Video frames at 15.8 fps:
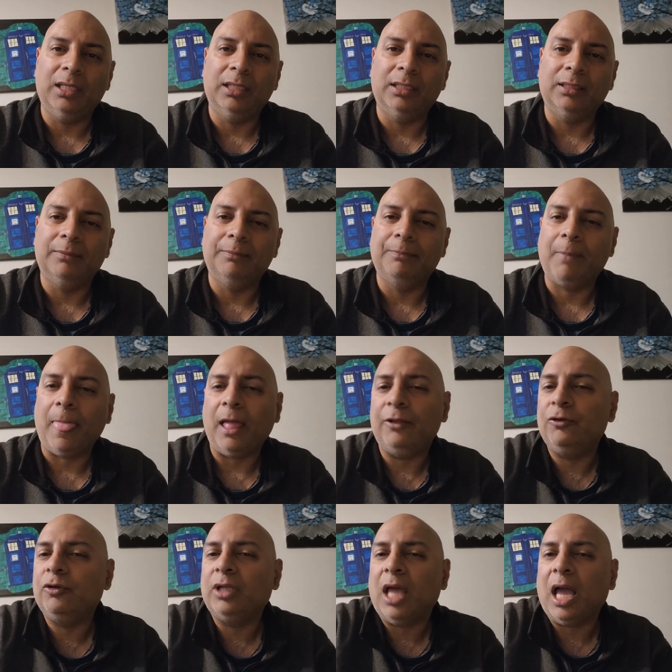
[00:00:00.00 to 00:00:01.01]
Um,
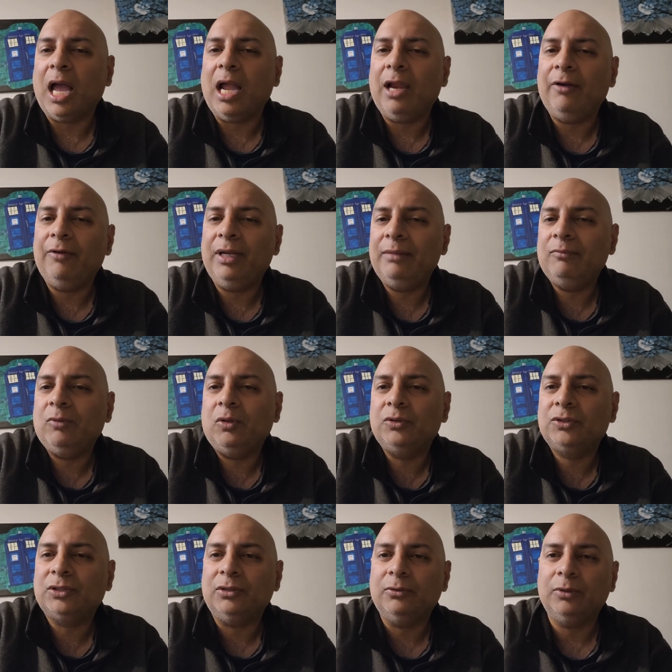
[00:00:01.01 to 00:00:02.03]
are you going to hire it
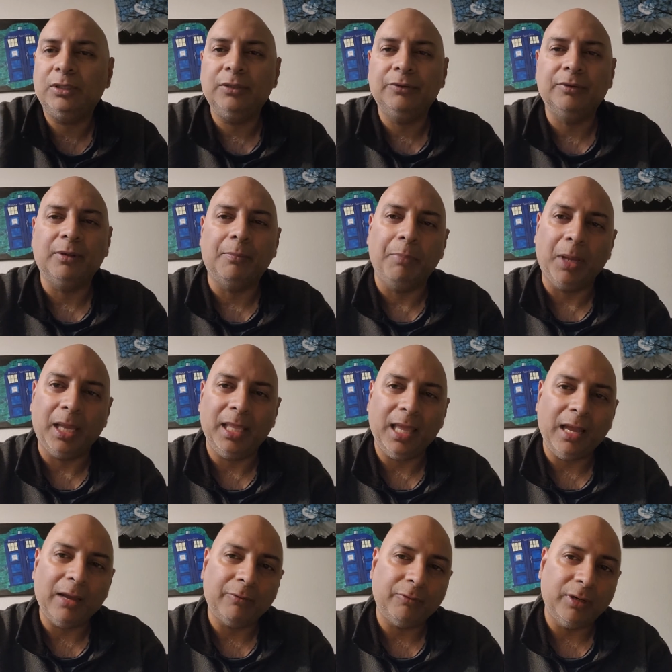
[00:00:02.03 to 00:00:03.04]
also? Are you going to buy
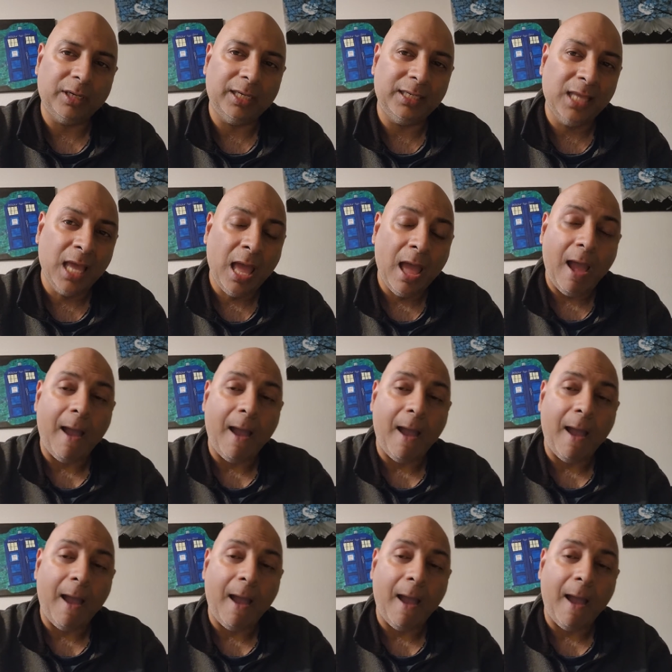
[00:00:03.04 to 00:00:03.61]
it outright?